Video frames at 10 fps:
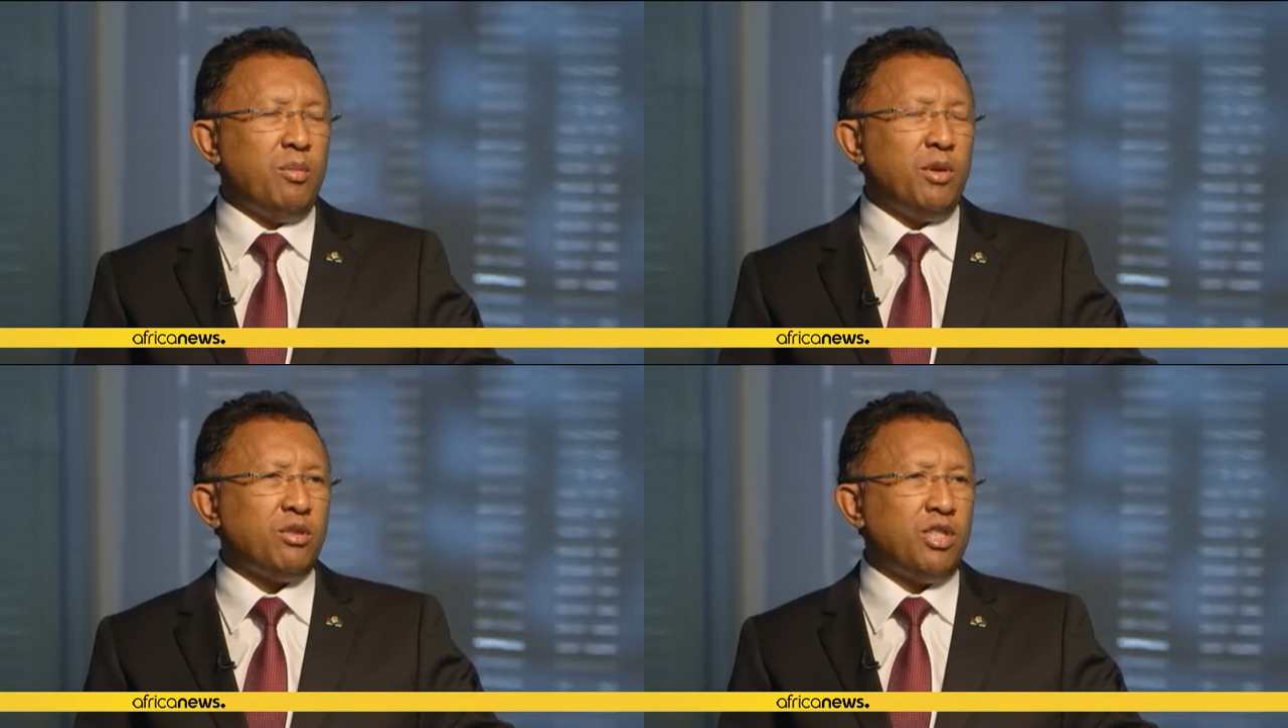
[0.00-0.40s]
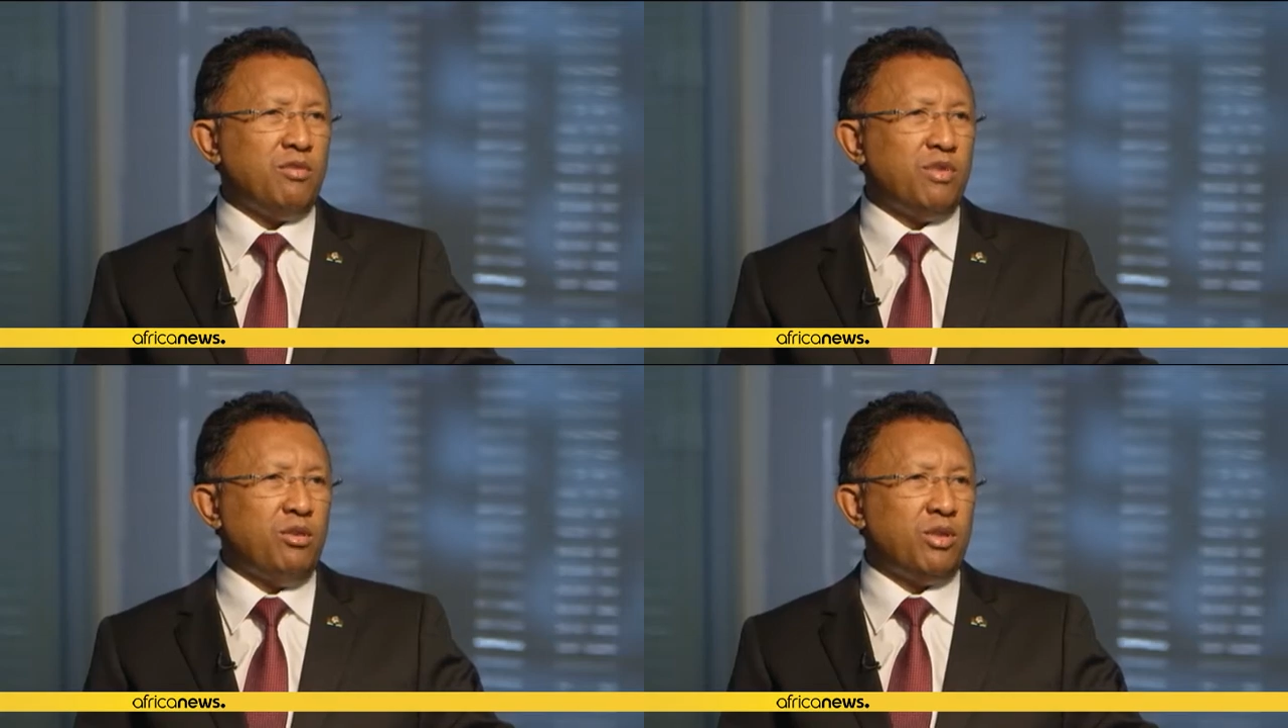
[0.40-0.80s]
I
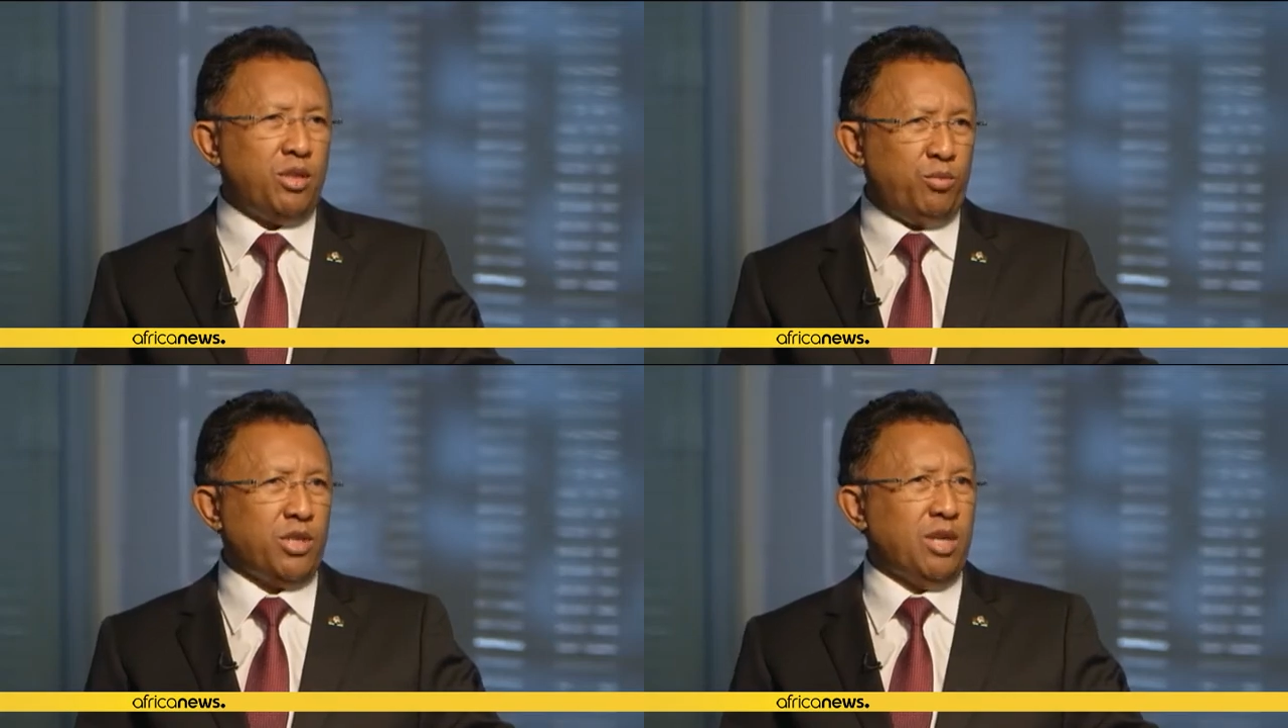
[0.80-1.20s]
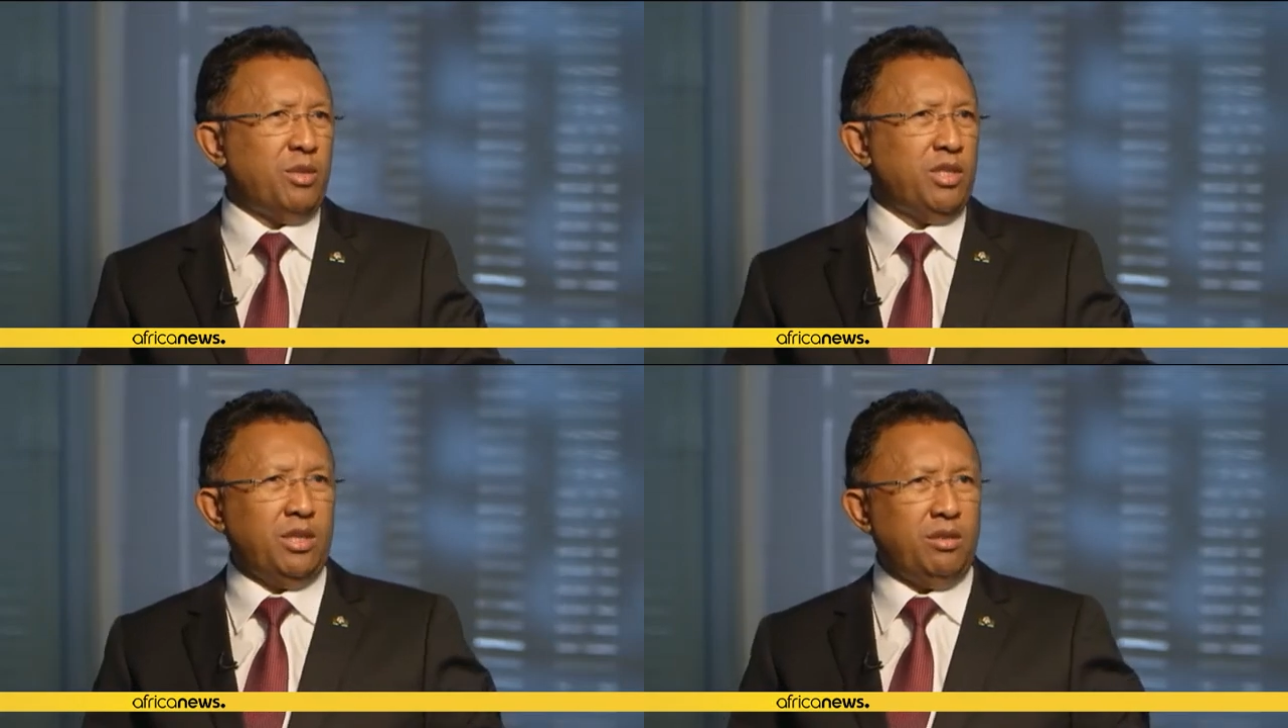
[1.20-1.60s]
never thought of
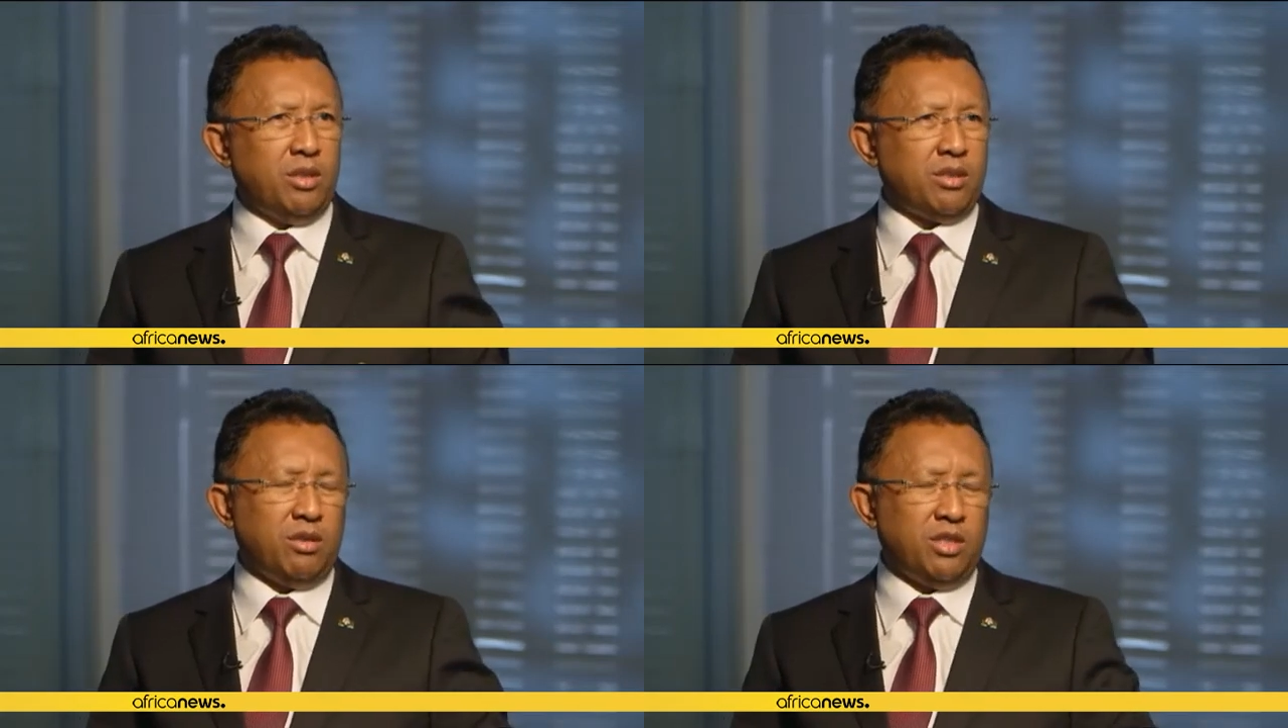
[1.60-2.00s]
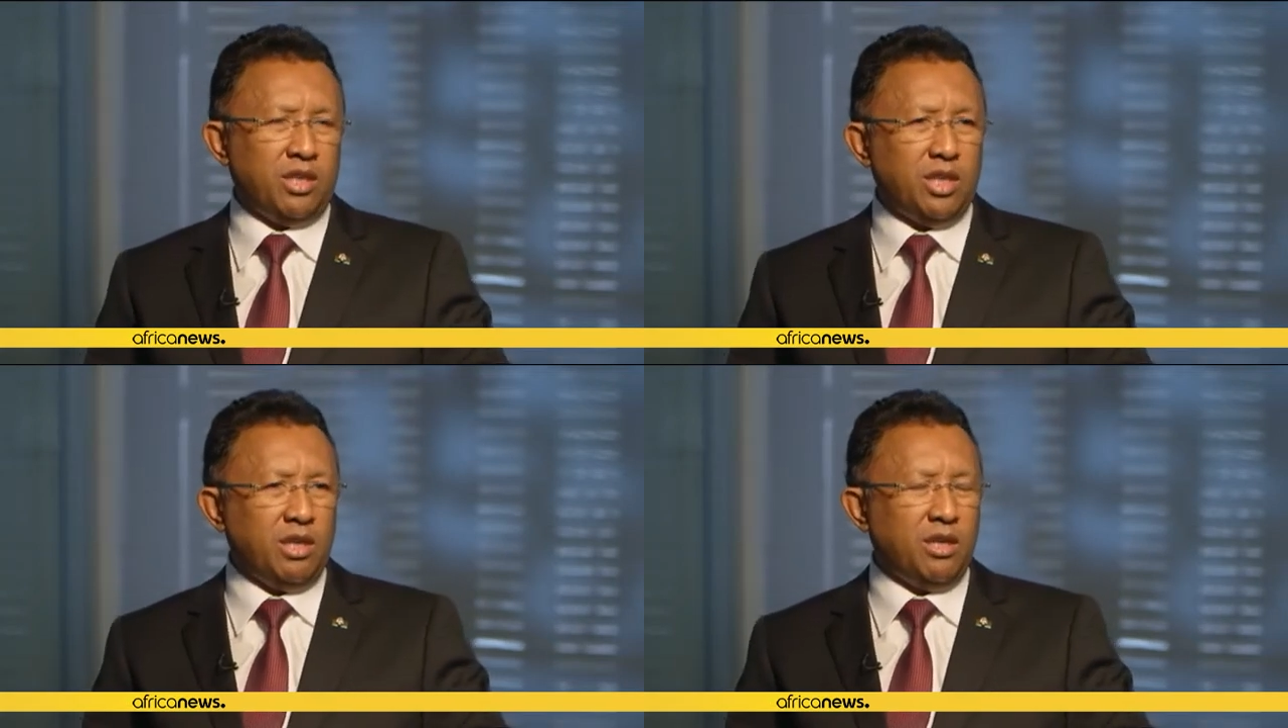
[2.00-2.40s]
becoming
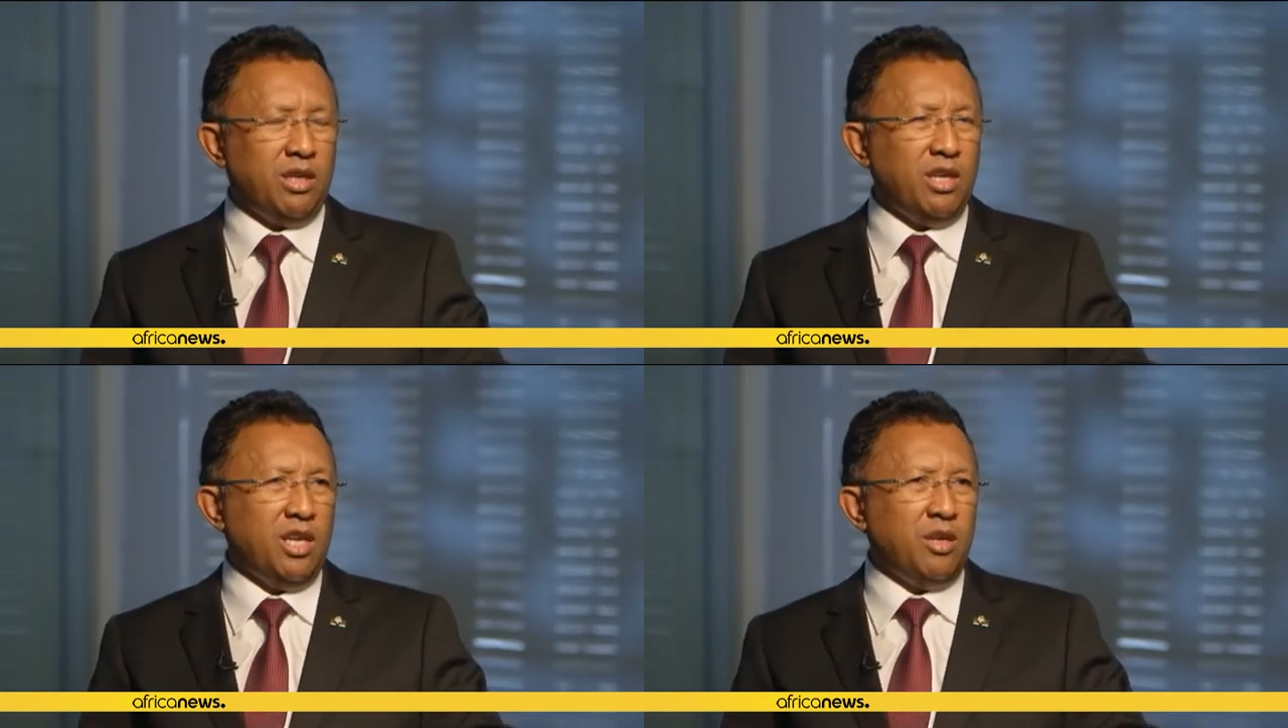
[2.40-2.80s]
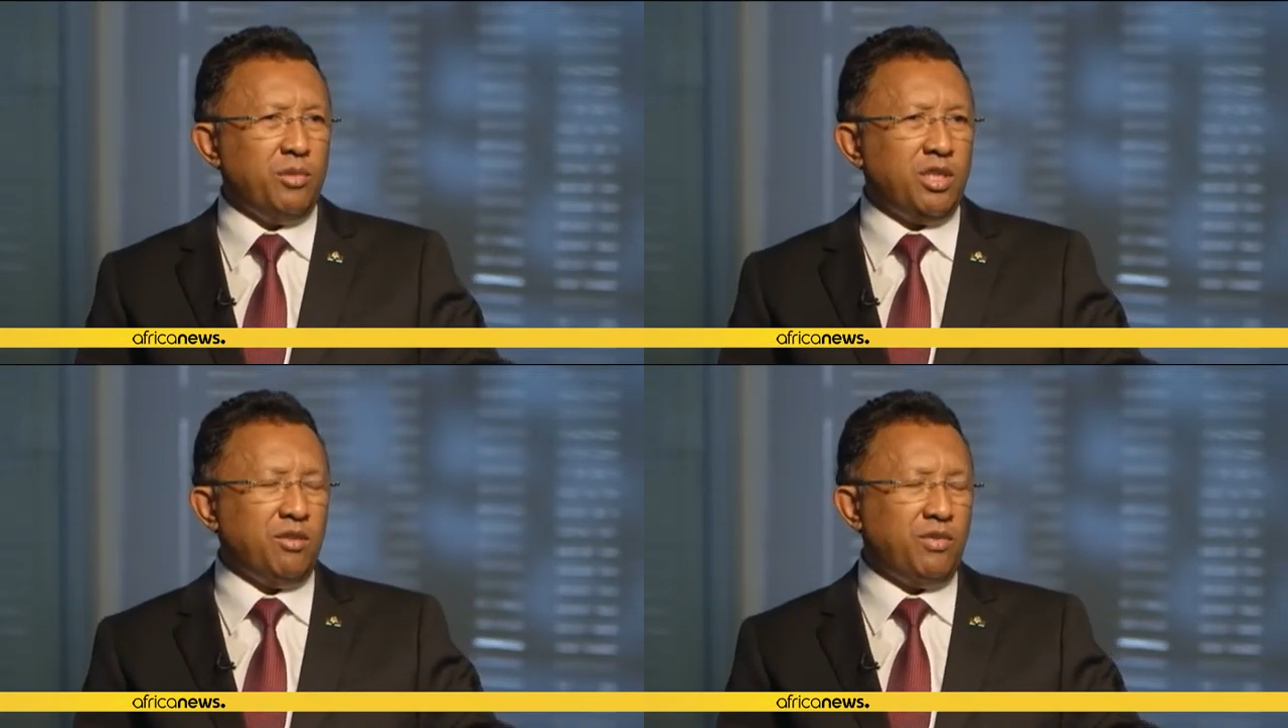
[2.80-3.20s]
president. I simply thought
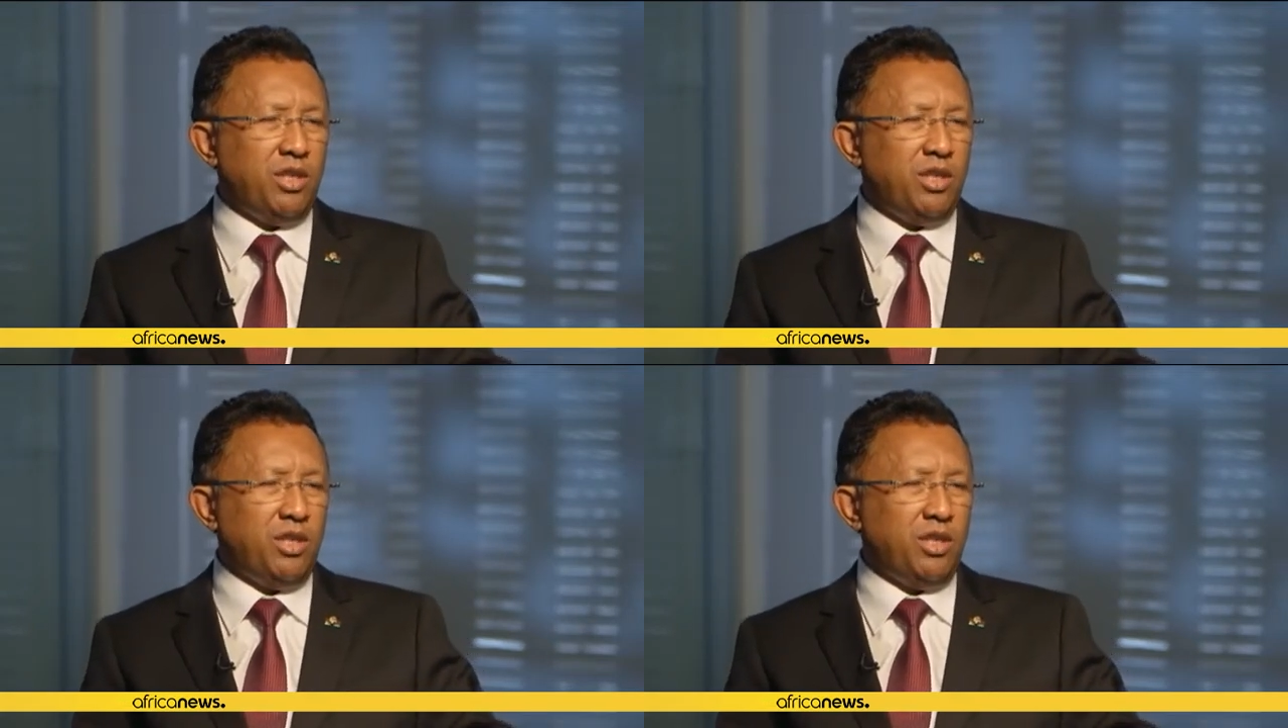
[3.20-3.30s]
I had a